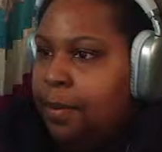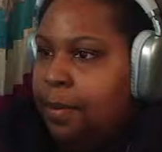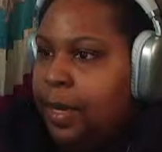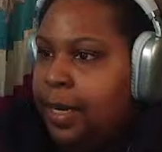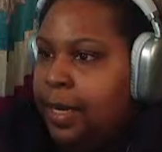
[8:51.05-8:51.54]

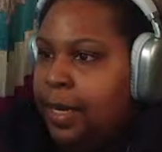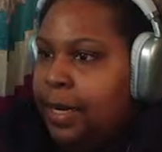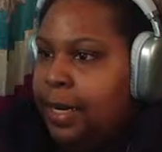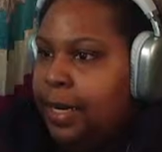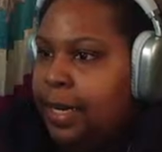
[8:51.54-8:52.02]

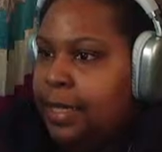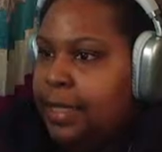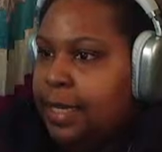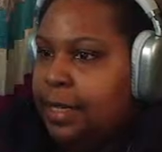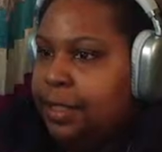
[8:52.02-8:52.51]
where it
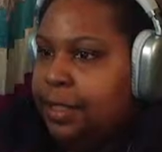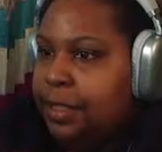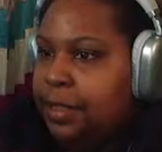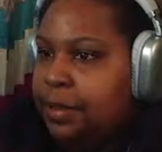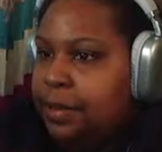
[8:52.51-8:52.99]
tells
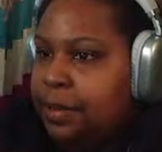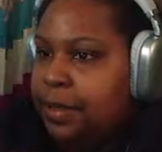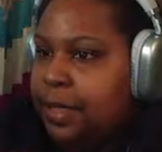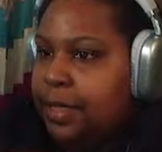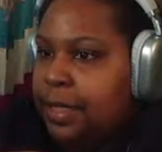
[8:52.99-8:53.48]
you
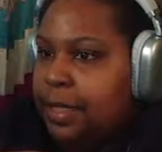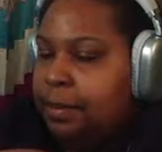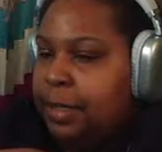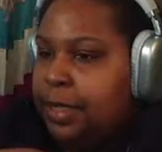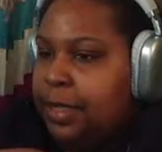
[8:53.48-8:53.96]
the
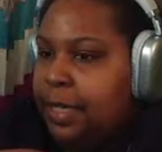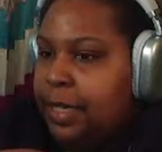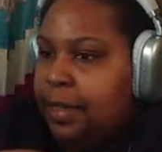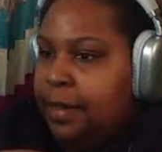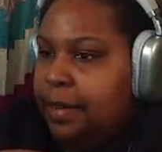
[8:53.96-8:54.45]

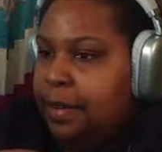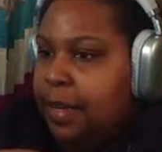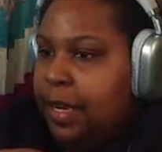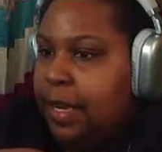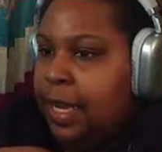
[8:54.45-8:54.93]
accessibility
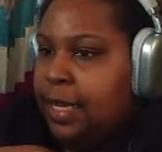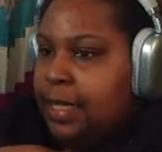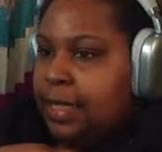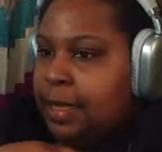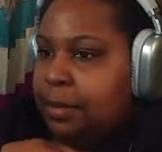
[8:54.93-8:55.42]

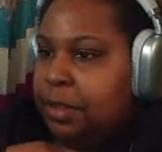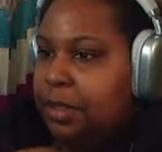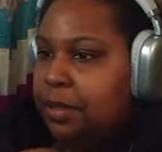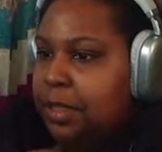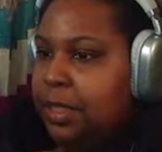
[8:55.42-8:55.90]
and some
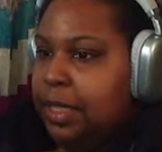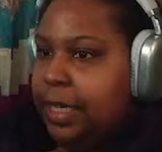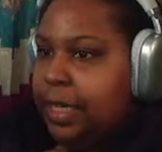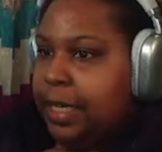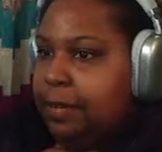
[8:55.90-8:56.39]

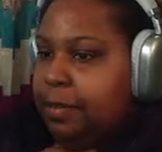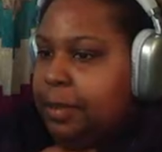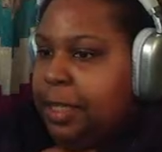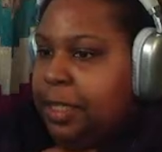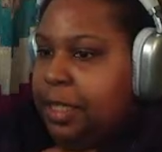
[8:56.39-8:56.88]
generic
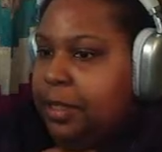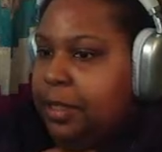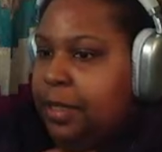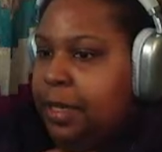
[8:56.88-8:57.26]
information.